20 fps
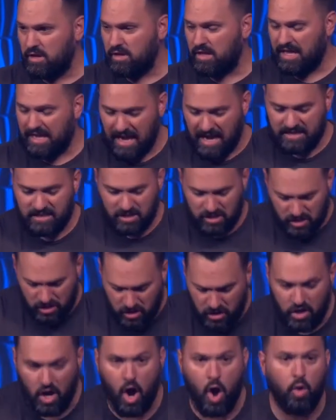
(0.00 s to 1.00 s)
Like, I just
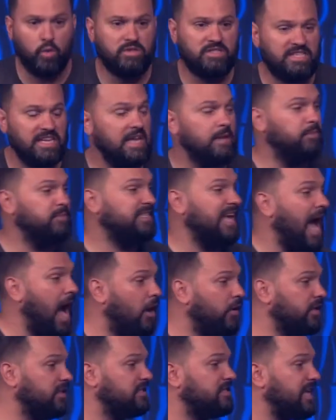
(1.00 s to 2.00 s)
know deep
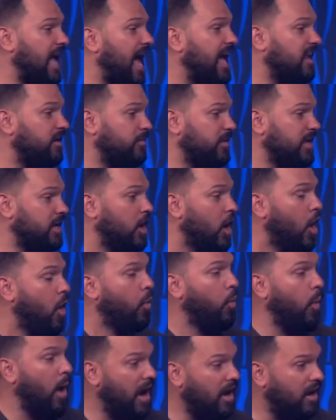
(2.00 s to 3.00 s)
down inside of me
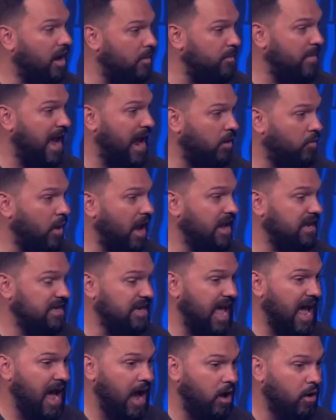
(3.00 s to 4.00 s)
where I'm at right
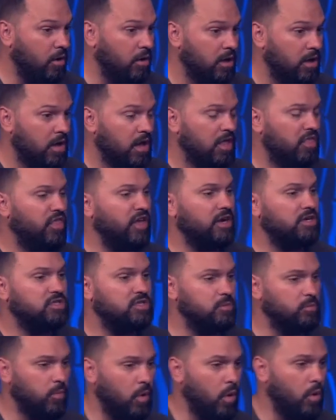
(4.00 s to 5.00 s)
now,
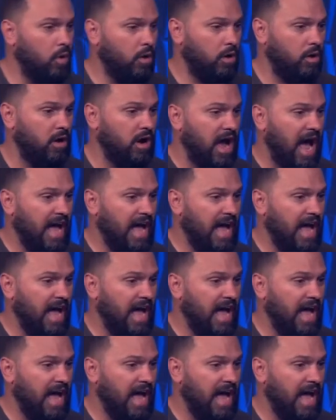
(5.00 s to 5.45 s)
there's more.